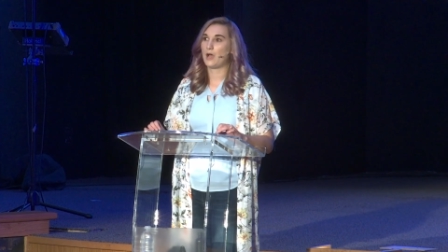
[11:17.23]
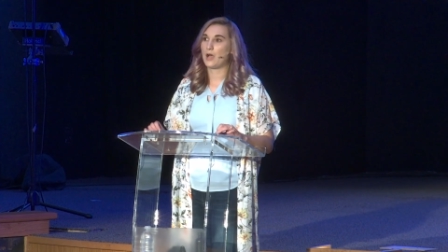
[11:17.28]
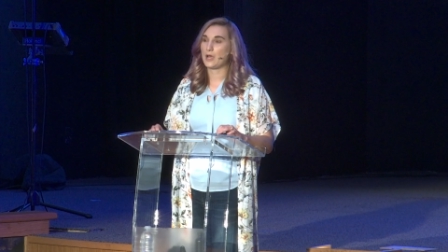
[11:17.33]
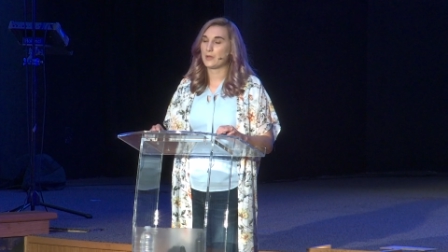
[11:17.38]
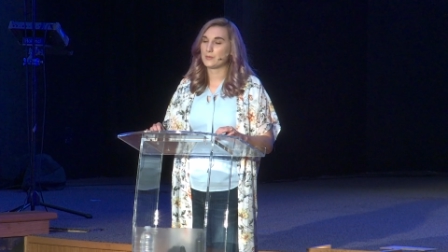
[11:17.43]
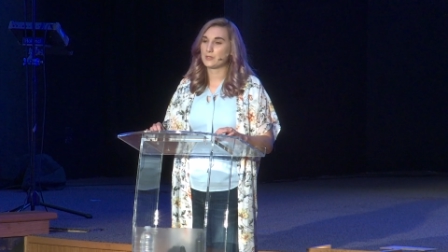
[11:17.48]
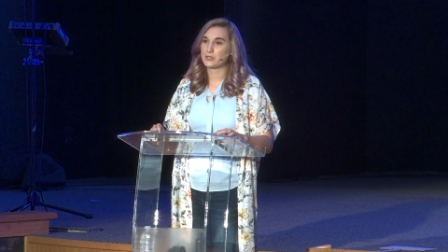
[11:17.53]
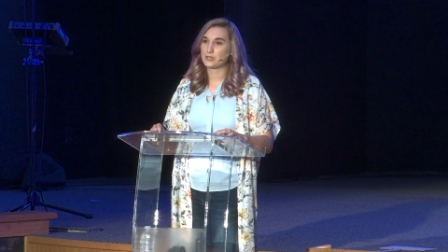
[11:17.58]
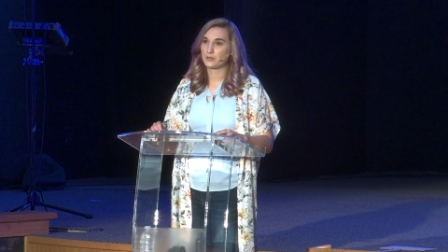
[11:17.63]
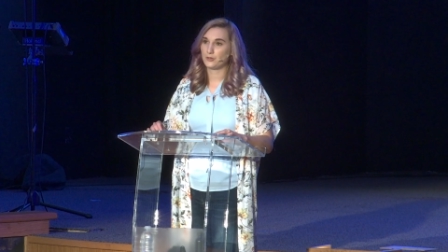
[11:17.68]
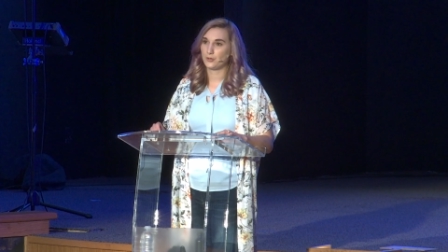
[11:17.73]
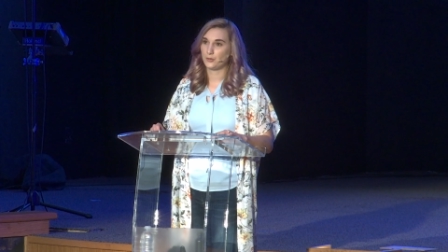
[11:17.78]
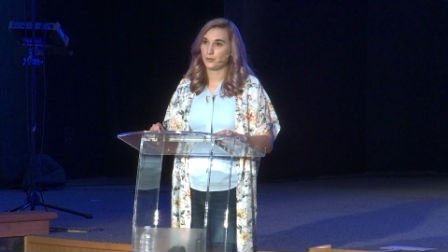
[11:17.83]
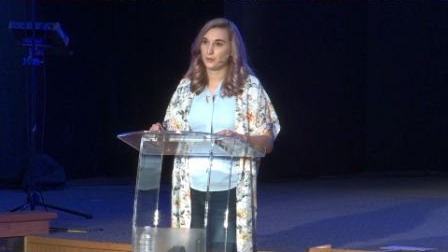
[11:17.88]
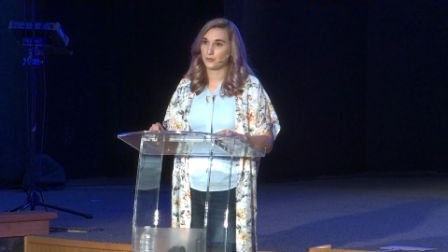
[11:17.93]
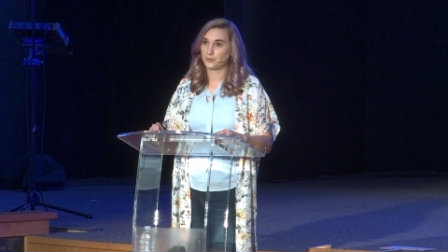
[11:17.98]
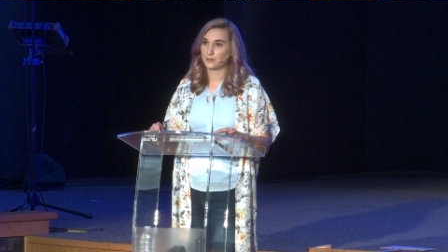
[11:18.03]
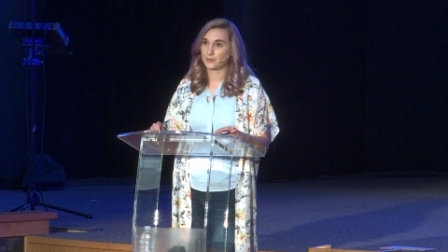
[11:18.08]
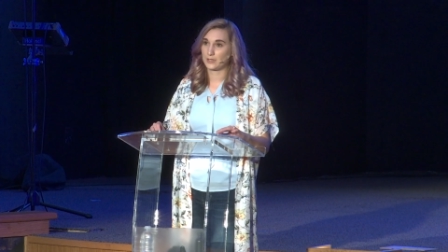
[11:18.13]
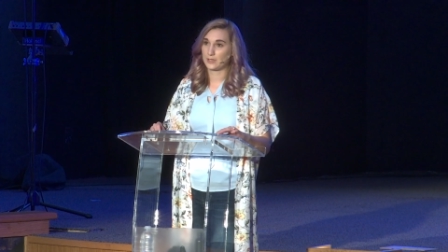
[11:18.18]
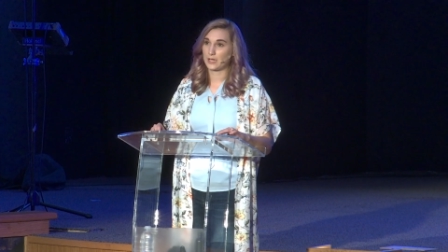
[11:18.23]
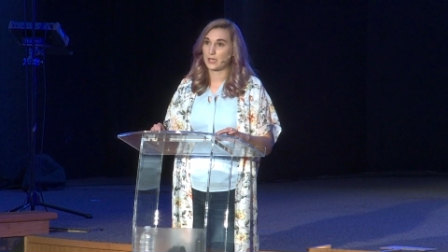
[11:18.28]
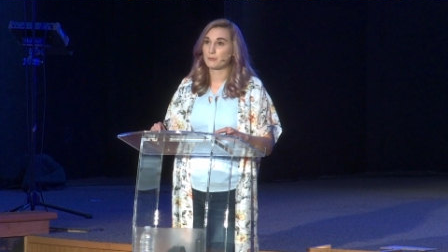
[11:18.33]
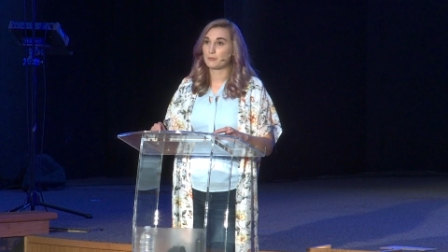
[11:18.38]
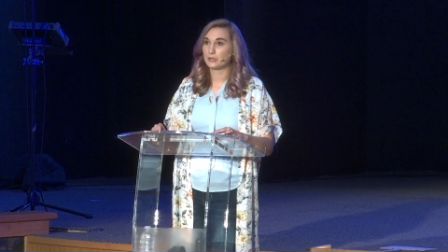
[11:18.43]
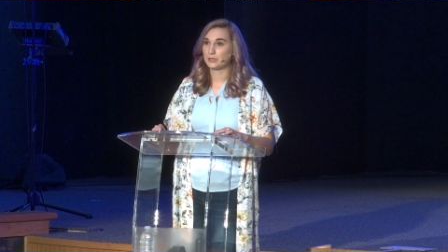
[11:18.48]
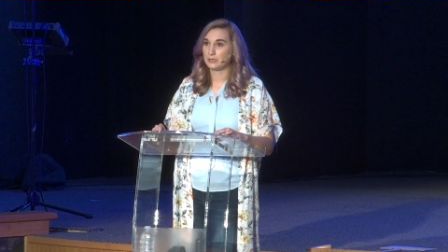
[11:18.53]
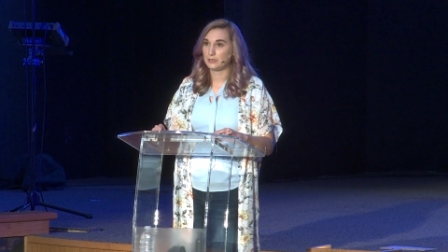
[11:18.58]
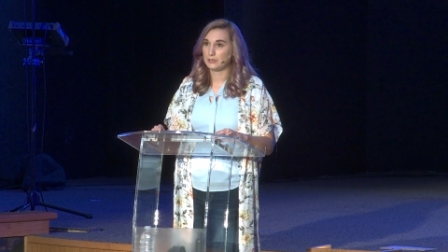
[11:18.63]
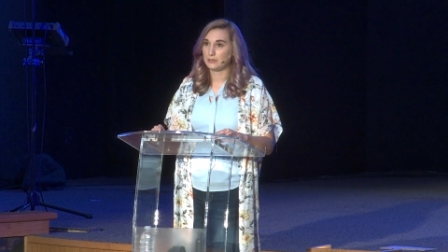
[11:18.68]
I was told, and I
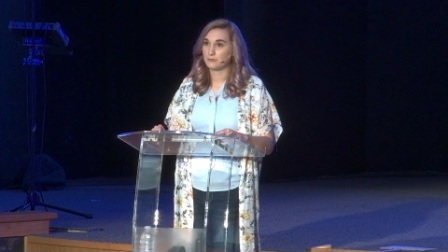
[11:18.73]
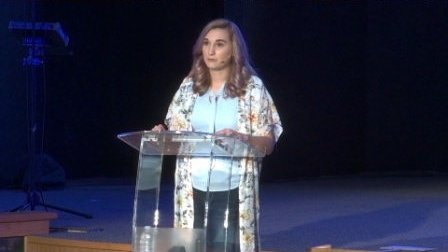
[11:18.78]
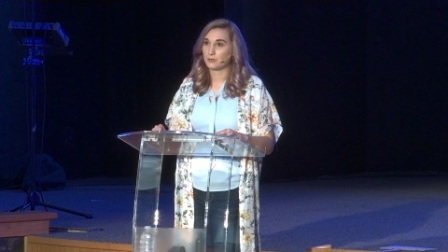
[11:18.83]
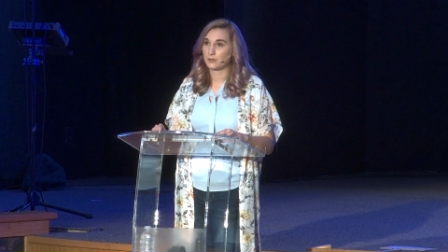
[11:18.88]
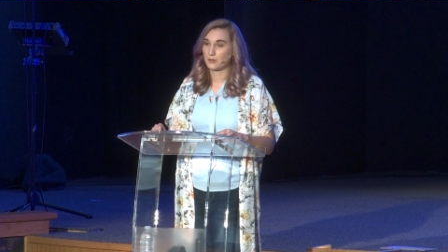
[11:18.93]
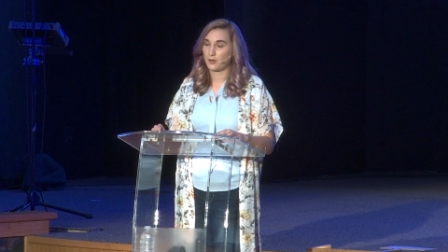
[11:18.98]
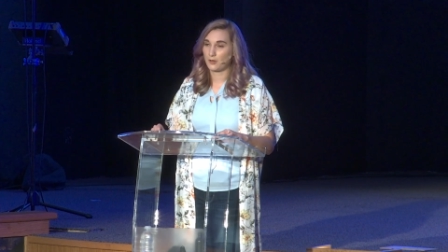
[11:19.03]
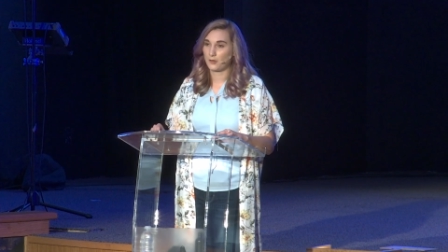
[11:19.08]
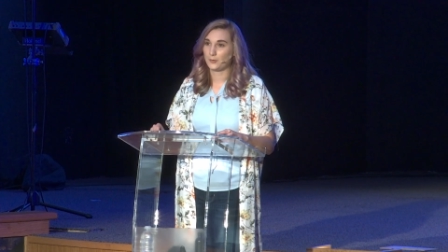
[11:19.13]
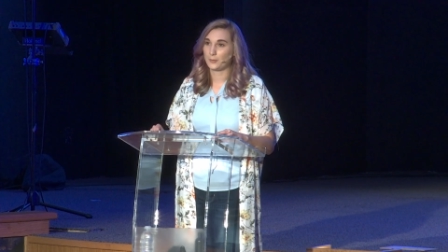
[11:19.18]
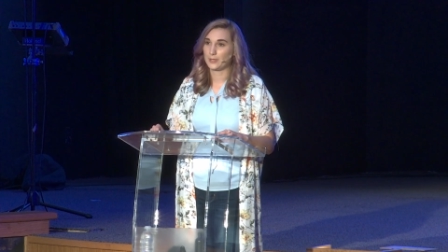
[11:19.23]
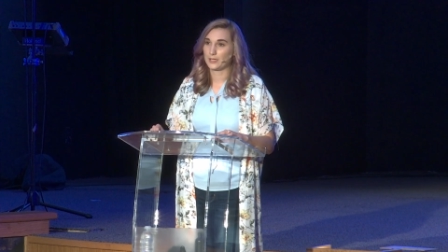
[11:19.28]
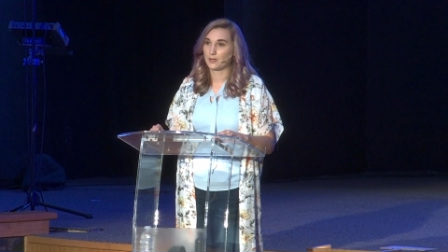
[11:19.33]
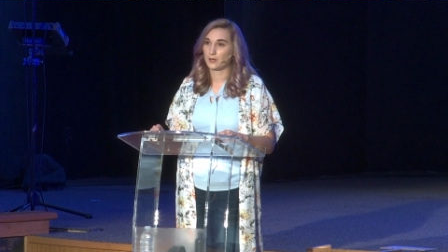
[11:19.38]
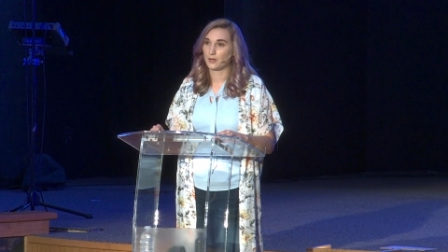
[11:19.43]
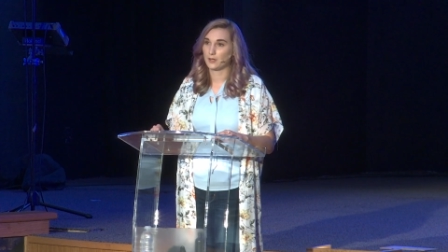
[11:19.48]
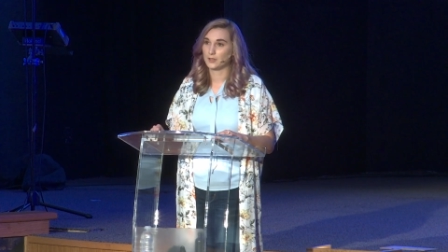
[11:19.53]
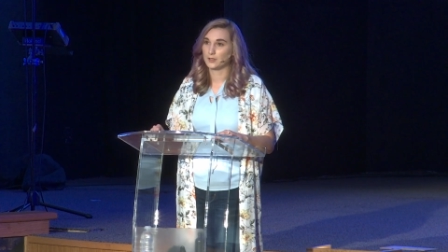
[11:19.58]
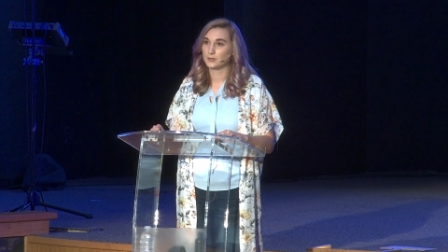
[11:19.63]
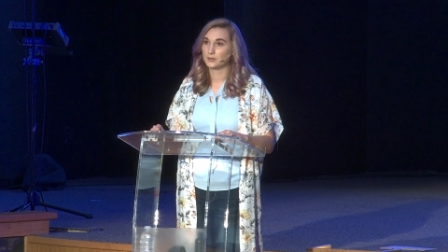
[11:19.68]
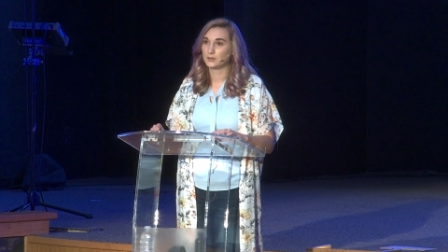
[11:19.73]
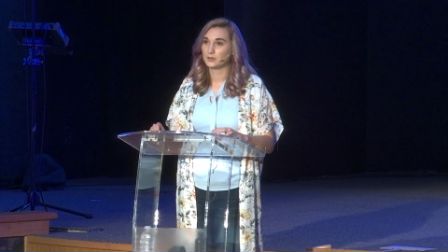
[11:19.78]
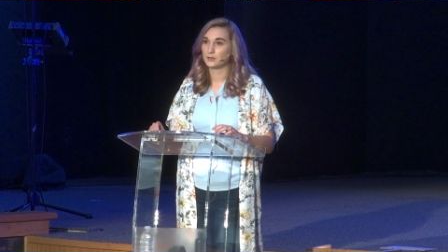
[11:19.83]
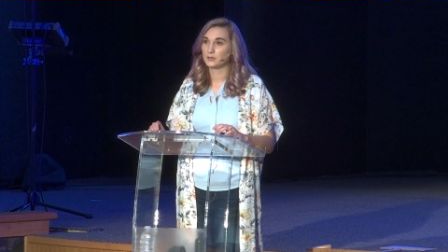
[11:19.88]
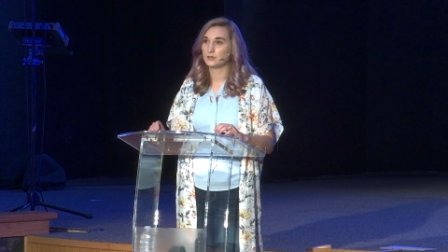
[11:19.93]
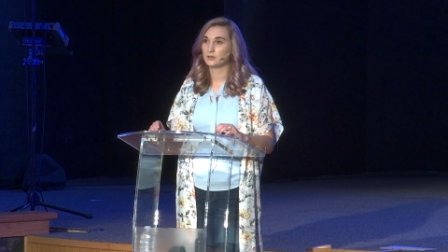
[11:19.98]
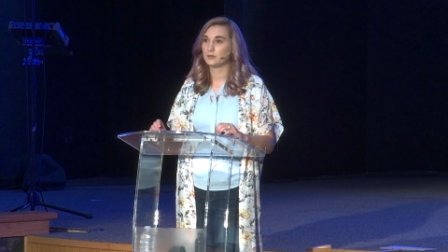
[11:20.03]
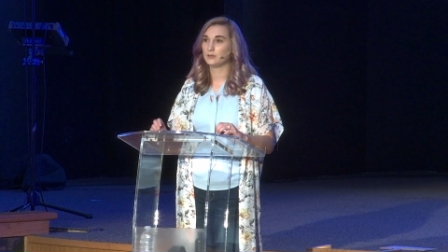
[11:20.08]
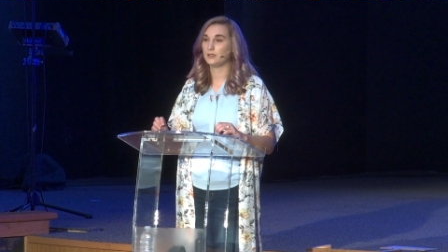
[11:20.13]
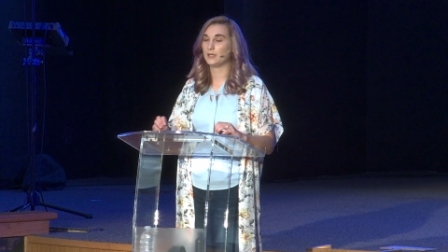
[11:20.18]
believe with all of my heart,
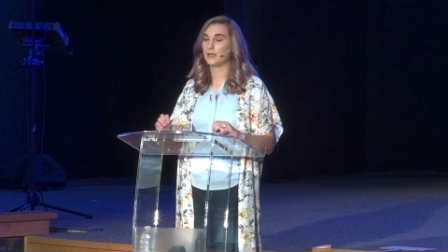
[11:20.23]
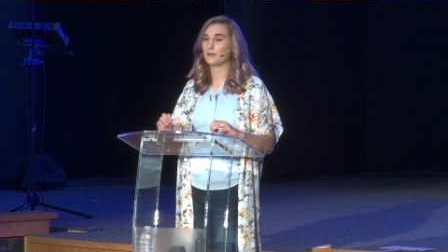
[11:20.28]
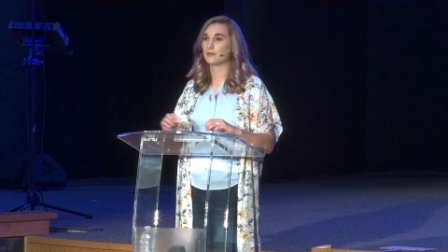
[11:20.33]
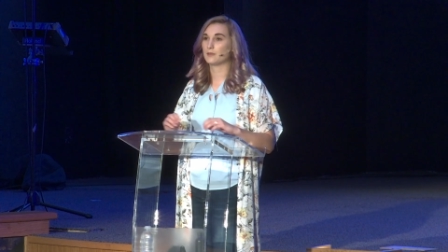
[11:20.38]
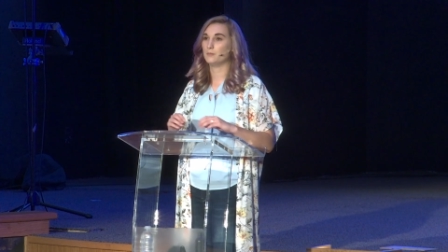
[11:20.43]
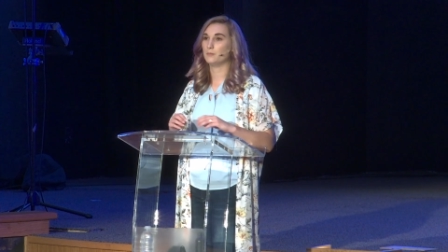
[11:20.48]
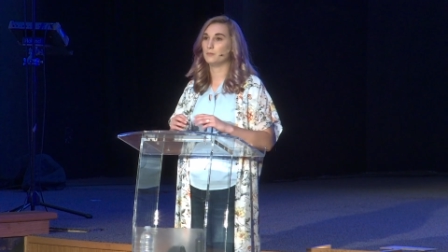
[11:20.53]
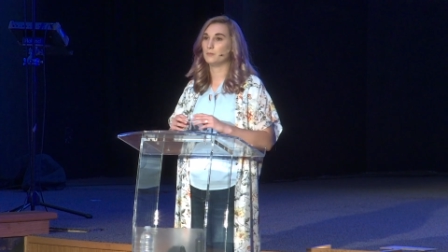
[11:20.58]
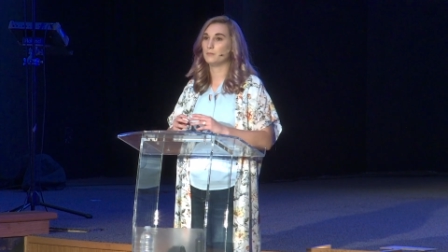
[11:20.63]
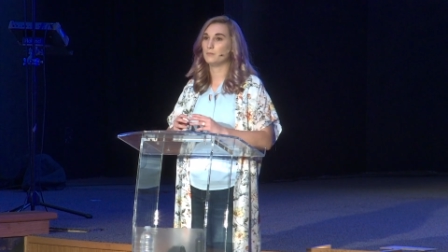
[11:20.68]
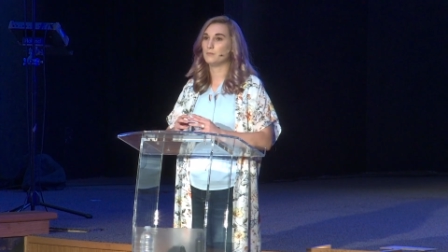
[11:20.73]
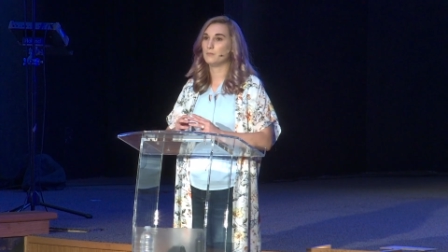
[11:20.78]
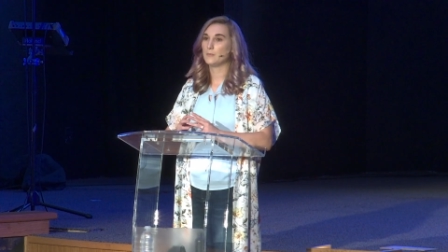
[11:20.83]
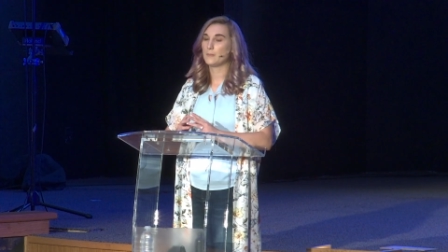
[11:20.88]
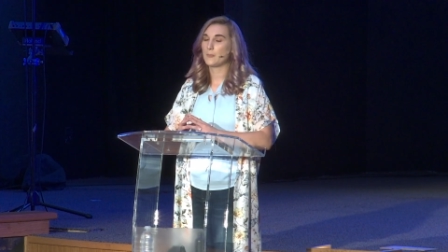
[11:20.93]
that the,